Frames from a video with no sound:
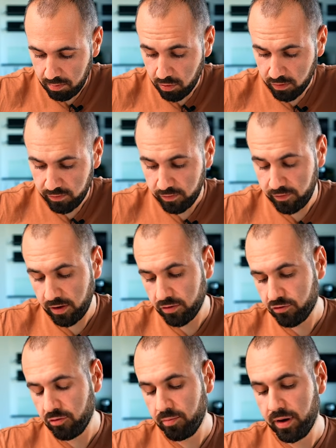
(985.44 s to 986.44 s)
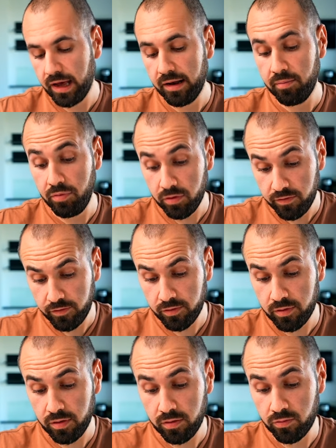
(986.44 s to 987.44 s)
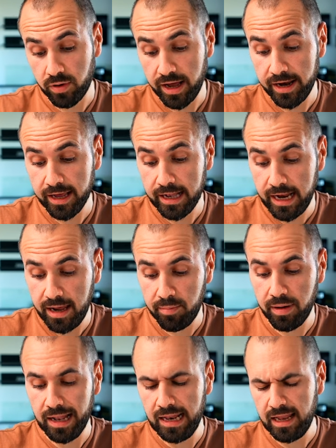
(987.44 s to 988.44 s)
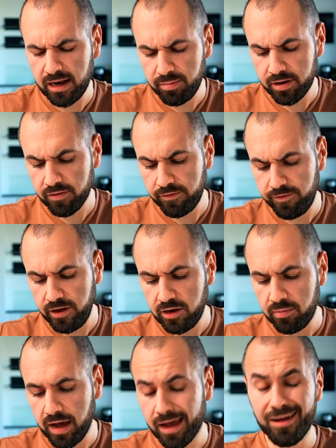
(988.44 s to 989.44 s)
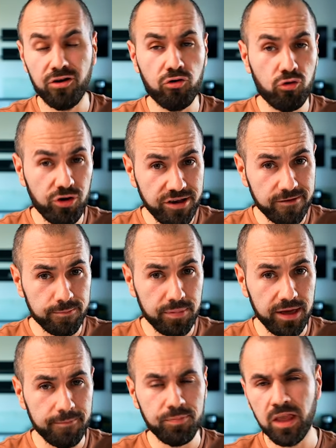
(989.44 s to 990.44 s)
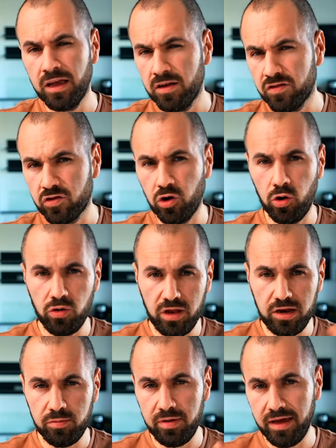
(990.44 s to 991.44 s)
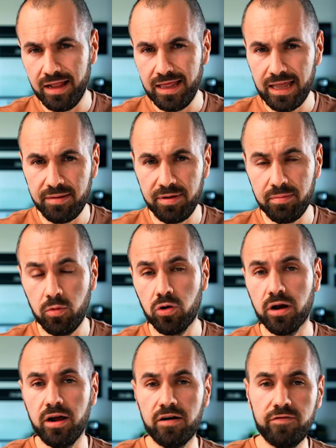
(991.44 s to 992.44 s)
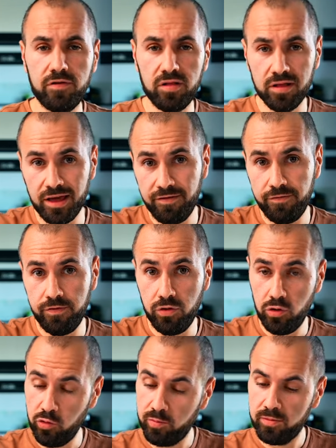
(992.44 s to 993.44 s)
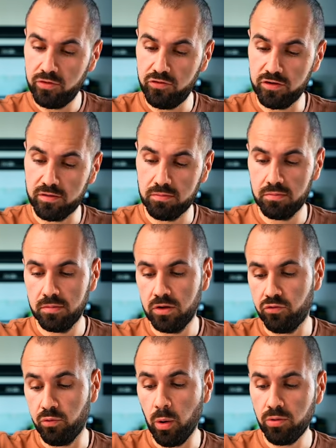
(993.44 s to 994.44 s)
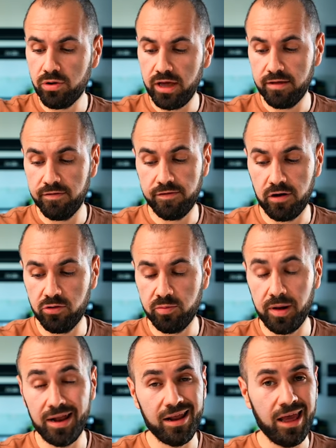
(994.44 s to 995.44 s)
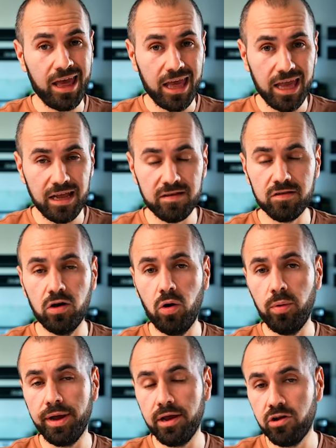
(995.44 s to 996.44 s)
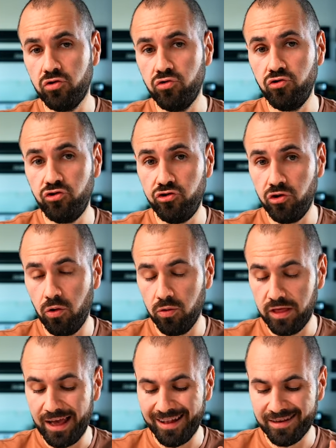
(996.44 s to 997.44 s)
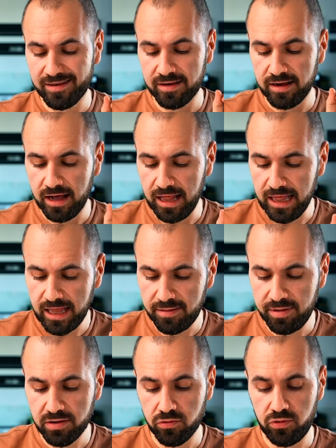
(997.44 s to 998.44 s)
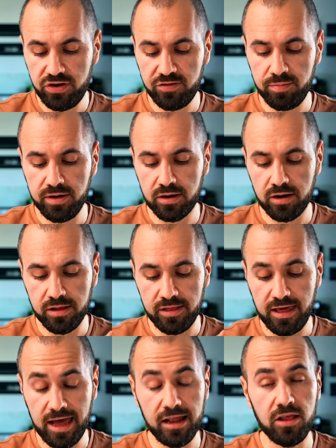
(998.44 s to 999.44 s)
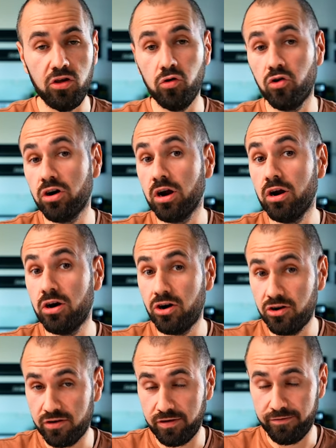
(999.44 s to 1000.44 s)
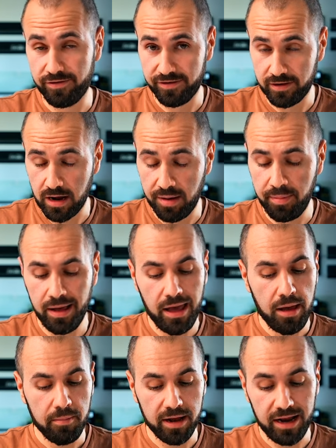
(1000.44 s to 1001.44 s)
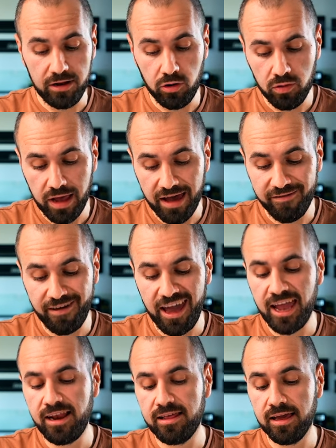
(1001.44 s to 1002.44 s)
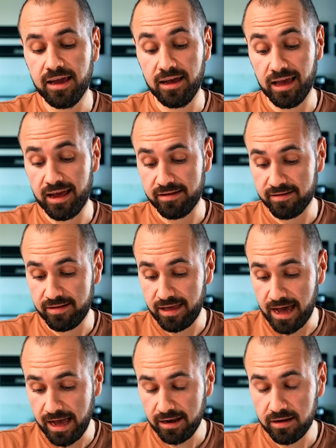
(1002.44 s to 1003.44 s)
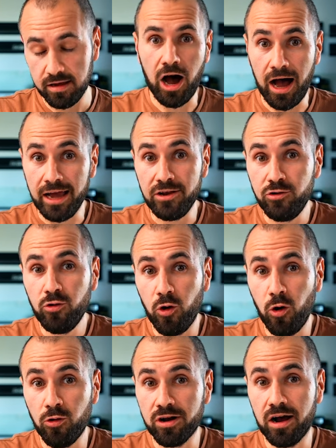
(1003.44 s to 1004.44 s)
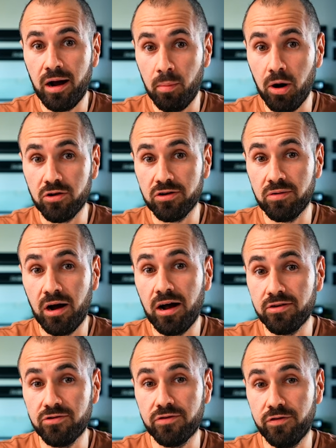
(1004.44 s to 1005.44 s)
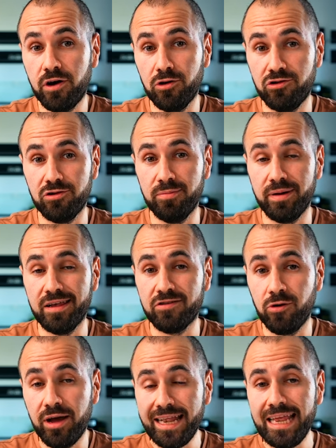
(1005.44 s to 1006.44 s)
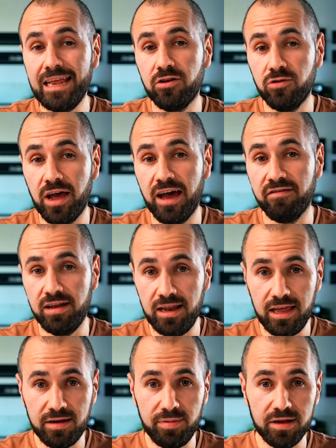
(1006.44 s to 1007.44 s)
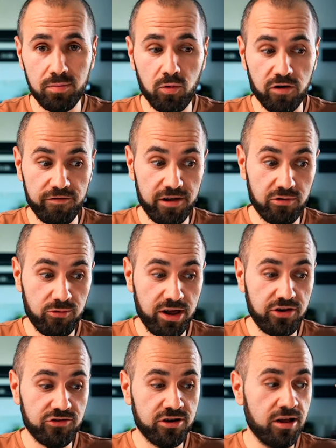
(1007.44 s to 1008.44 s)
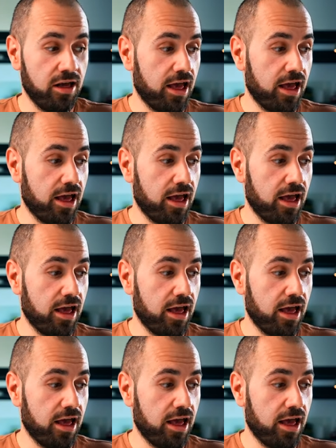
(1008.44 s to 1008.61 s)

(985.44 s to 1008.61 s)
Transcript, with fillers: beautiful fountain pen beautiful writing nib a little bit of feedback crispy so you need to be a little bit more careful if you just rotate the fountain pen it's going to show that's a little bit crispier than your cursive stub, but I don't have anything against that. I do own about a hundred fountain pens, so I need to have a little bit more variation